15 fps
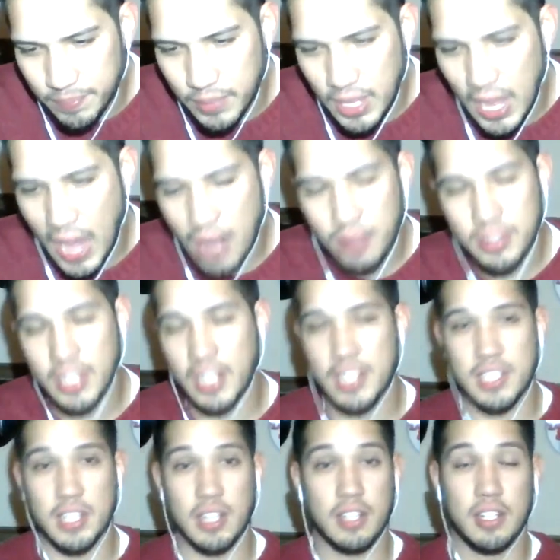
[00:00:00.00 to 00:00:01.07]
yeah, I don't think
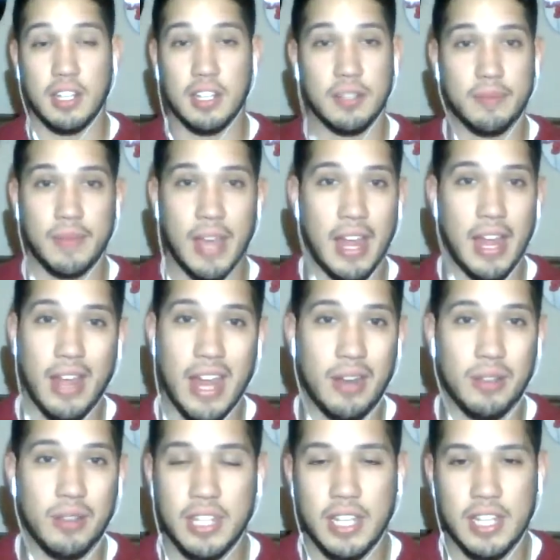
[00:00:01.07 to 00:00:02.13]
it's gonna. I
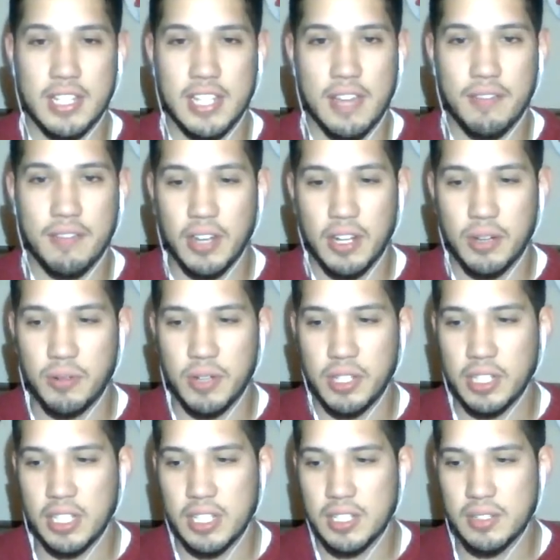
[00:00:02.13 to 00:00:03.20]
don't think it's ever gonna
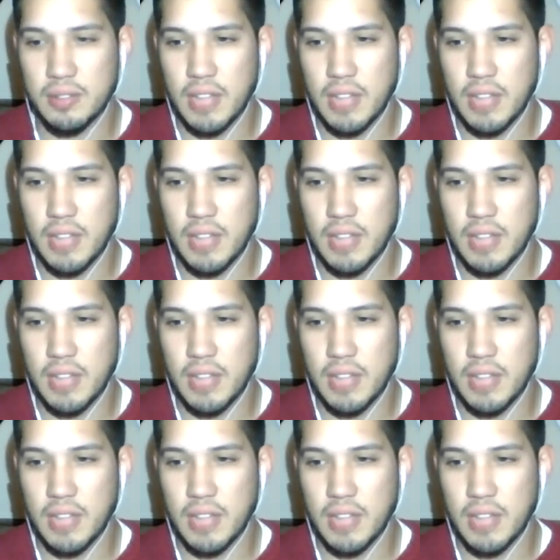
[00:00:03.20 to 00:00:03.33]
really.